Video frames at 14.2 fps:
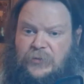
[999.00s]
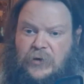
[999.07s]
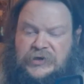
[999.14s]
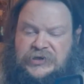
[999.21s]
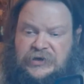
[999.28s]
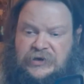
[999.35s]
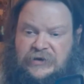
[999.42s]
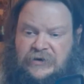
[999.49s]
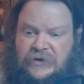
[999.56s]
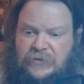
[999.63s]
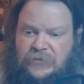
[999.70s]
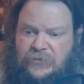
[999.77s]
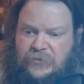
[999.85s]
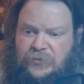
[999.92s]
Prussian
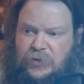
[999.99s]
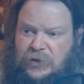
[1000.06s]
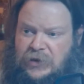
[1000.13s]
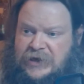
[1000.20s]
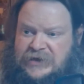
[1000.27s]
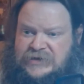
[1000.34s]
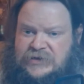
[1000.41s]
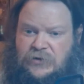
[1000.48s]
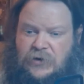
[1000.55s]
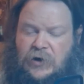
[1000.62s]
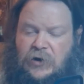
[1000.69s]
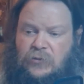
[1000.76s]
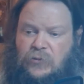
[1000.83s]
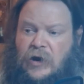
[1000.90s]
police
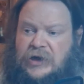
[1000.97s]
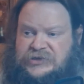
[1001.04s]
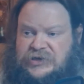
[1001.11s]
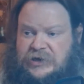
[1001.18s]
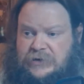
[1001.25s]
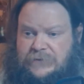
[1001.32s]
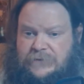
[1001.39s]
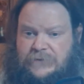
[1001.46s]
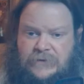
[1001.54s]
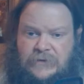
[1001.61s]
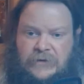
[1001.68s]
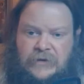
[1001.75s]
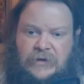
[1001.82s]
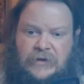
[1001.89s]
are watching
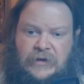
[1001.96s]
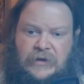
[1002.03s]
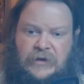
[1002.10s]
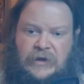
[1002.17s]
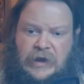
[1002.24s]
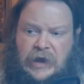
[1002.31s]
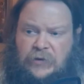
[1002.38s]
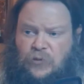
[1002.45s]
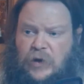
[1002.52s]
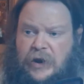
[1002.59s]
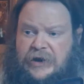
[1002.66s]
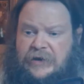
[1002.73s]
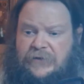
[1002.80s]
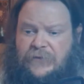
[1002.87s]
and
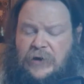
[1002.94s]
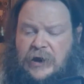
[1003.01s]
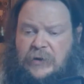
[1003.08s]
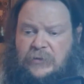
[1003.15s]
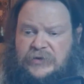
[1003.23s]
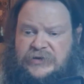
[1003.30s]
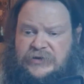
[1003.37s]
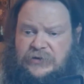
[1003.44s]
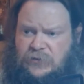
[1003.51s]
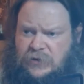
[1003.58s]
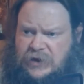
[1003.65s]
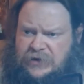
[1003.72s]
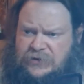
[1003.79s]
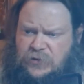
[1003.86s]
waiting for him
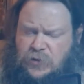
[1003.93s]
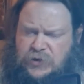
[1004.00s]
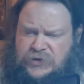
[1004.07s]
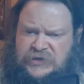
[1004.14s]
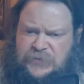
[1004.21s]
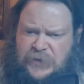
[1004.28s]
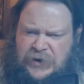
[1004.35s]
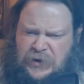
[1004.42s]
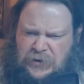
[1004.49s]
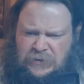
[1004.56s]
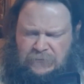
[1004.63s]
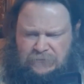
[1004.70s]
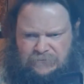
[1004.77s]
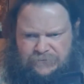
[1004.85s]
to endorse
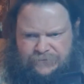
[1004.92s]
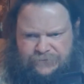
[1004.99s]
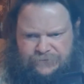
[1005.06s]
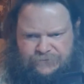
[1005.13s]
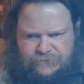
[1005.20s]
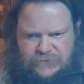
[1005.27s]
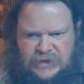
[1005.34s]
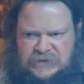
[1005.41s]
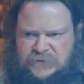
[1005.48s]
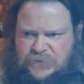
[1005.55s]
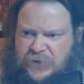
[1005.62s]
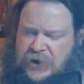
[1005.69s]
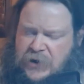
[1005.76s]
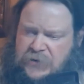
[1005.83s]

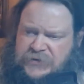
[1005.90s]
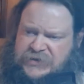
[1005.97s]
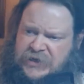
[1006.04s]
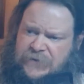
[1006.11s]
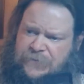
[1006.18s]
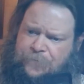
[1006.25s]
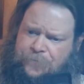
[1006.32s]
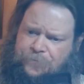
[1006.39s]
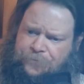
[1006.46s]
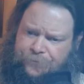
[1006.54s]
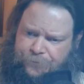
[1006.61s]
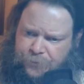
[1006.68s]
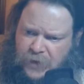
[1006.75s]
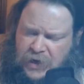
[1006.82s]
Spinoza
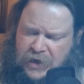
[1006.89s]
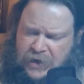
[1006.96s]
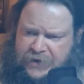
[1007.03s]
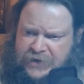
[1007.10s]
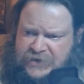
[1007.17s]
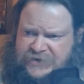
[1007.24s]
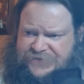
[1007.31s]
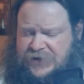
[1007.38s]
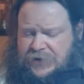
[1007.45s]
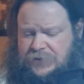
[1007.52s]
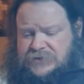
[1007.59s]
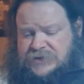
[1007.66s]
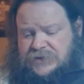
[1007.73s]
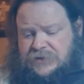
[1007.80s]
and his
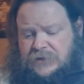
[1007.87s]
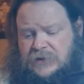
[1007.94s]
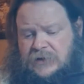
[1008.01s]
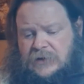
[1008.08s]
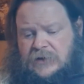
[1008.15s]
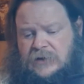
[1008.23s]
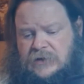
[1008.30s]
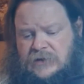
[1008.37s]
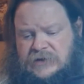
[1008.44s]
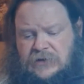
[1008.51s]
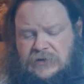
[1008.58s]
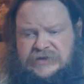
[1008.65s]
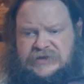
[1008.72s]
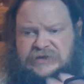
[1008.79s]
views.
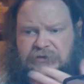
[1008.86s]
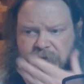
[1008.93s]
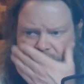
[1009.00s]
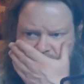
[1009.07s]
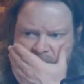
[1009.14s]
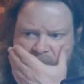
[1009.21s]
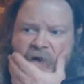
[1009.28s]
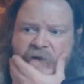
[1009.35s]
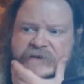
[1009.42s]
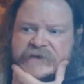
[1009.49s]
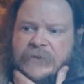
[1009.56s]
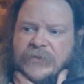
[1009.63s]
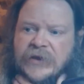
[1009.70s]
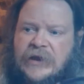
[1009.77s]
So it's not
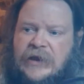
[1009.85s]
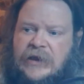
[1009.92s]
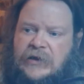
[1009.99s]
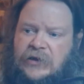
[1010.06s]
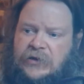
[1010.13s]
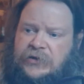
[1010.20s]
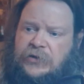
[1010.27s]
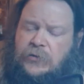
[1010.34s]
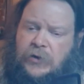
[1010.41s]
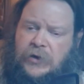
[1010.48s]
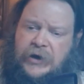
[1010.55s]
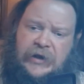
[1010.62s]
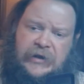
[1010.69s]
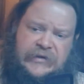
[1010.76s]
something he could do,
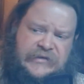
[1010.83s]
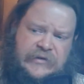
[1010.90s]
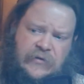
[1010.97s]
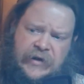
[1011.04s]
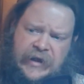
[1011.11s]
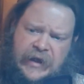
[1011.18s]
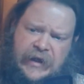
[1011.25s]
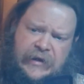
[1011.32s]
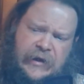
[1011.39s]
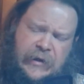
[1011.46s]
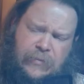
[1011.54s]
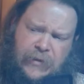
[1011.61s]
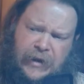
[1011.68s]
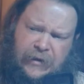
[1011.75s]
or he's going to end
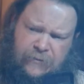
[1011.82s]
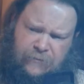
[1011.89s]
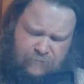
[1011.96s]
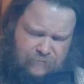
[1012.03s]
up like